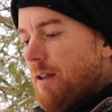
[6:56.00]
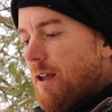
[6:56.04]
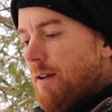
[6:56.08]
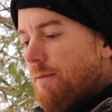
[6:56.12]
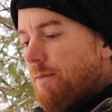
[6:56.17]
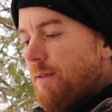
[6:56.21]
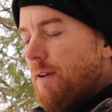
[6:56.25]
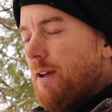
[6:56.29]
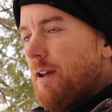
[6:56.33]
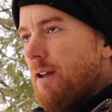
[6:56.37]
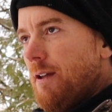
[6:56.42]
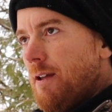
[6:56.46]

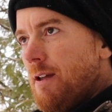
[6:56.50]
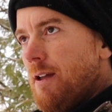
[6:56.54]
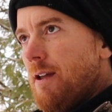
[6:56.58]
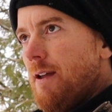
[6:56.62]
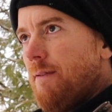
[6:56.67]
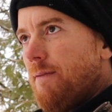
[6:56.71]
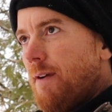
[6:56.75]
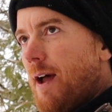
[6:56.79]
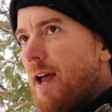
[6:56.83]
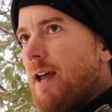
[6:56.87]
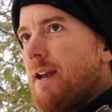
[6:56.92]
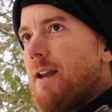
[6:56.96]

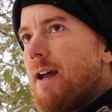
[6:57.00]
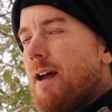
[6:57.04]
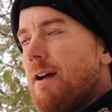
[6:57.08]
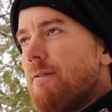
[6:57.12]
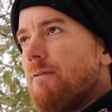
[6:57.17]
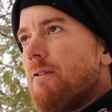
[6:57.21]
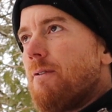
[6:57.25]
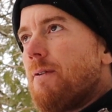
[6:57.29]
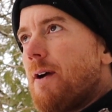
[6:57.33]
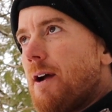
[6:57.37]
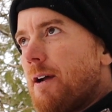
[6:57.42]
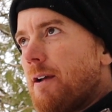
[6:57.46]
If I had to
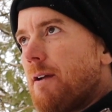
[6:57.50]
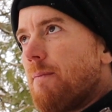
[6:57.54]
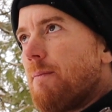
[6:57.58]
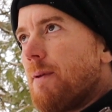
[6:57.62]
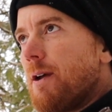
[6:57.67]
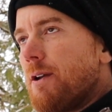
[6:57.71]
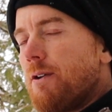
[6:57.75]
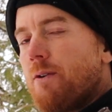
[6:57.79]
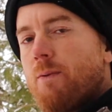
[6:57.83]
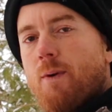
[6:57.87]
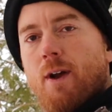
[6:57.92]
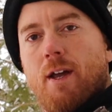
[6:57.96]
ever
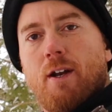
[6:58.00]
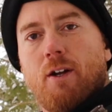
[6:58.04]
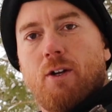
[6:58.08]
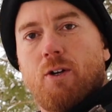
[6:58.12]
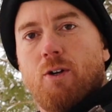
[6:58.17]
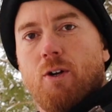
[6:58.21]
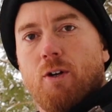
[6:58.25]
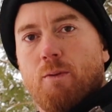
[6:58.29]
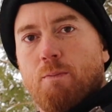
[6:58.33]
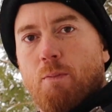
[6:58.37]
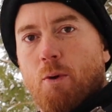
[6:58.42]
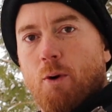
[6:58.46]
recommend a way to
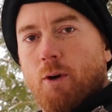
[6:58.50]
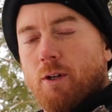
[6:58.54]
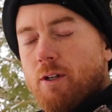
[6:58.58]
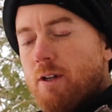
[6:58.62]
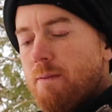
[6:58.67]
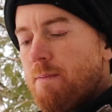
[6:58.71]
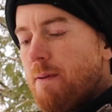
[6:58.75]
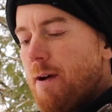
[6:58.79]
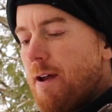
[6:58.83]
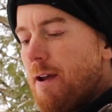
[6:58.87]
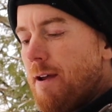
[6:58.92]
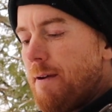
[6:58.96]
cook
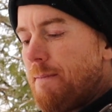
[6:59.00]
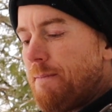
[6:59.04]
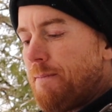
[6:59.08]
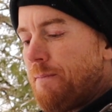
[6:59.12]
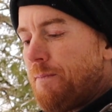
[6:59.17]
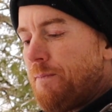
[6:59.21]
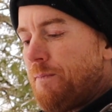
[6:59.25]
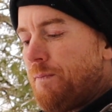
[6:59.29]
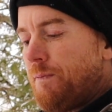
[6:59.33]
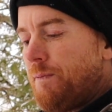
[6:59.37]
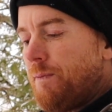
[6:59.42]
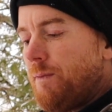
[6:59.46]
porcupine,
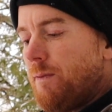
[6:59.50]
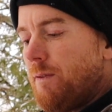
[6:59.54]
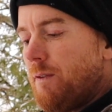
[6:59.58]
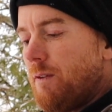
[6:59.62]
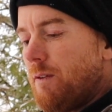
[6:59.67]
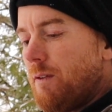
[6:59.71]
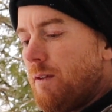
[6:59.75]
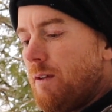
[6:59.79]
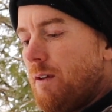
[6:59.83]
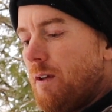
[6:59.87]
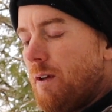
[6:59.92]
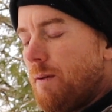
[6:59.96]

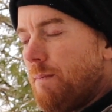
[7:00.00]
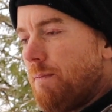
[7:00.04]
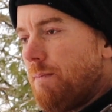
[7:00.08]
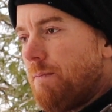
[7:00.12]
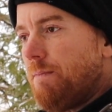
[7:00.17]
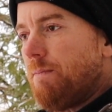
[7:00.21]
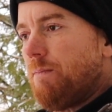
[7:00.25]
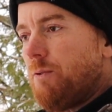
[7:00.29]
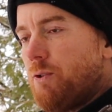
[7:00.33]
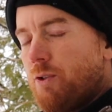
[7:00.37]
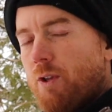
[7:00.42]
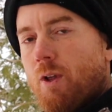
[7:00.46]

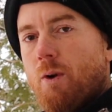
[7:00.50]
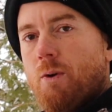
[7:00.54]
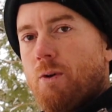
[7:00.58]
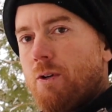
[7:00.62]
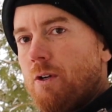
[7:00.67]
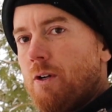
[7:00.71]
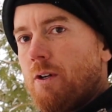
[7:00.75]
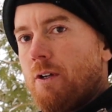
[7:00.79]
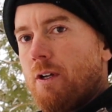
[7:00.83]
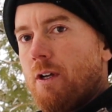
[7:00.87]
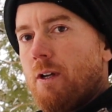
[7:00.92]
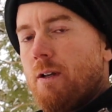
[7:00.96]
slow
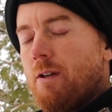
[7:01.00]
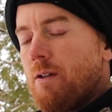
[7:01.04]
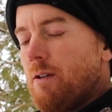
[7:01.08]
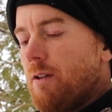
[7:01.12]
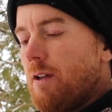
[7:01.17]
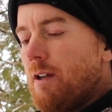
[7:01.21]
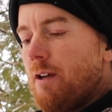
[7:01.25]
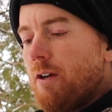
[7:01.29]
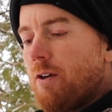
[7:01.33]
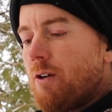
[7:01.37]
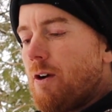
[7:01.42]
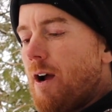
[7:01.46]
cook it in a